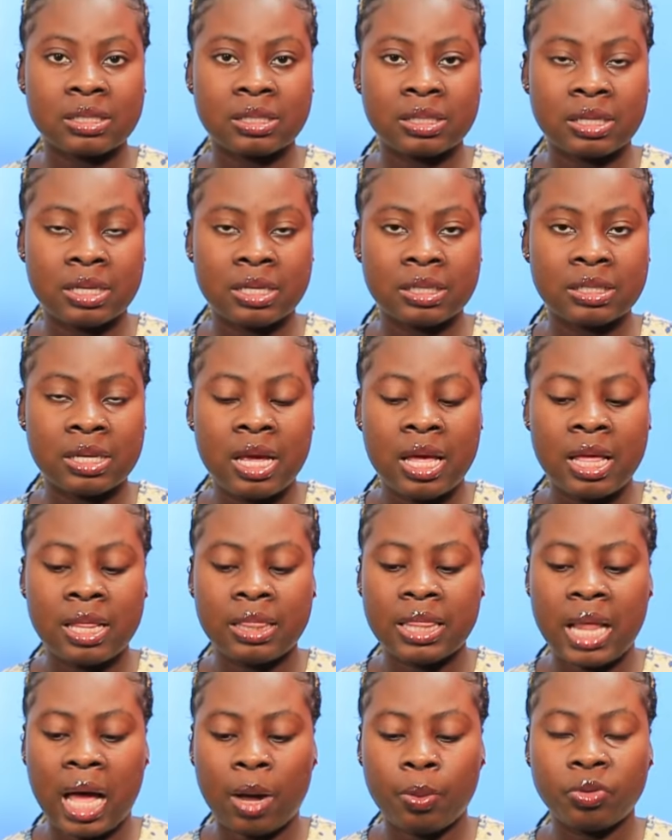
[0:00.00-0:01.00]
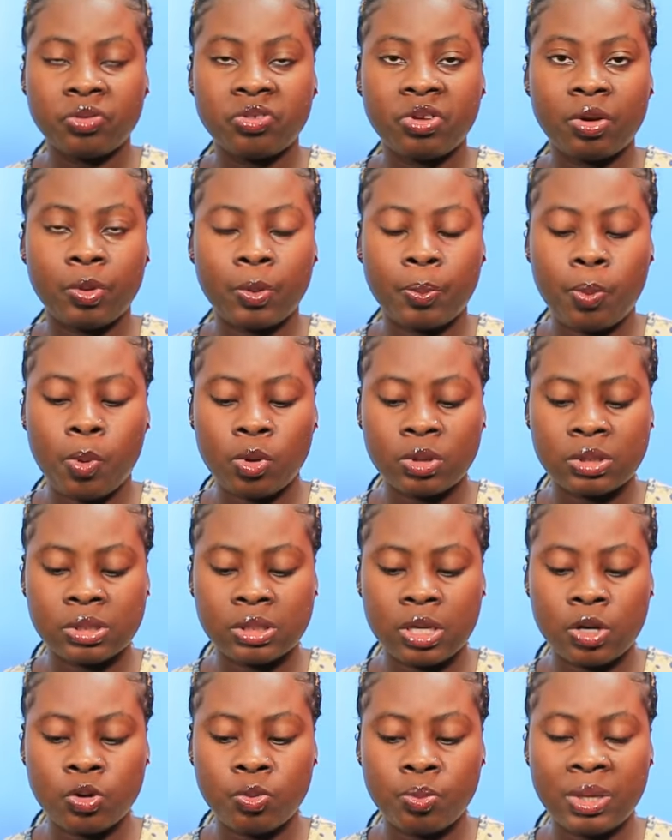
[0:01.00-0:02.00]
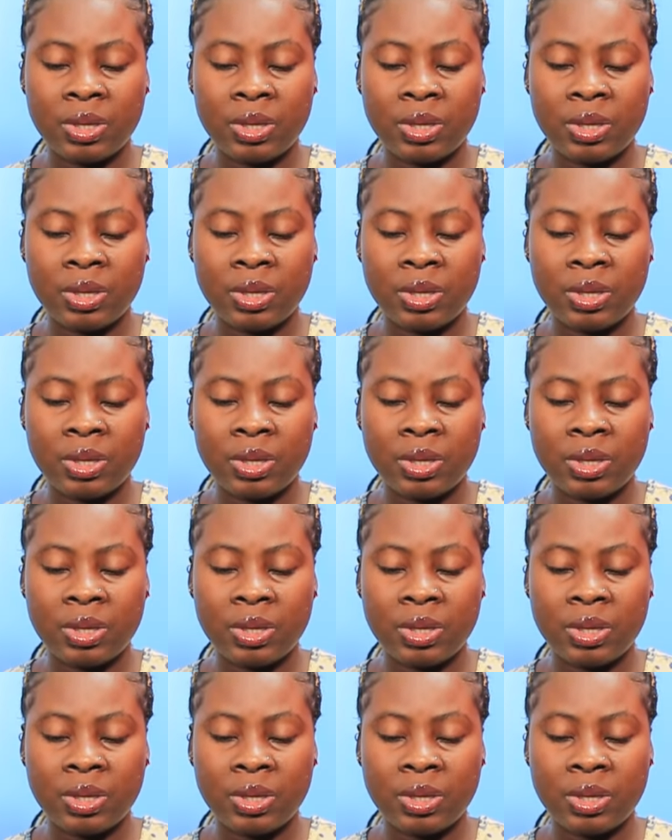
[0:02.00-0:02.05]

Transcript: cedis na wo share report na no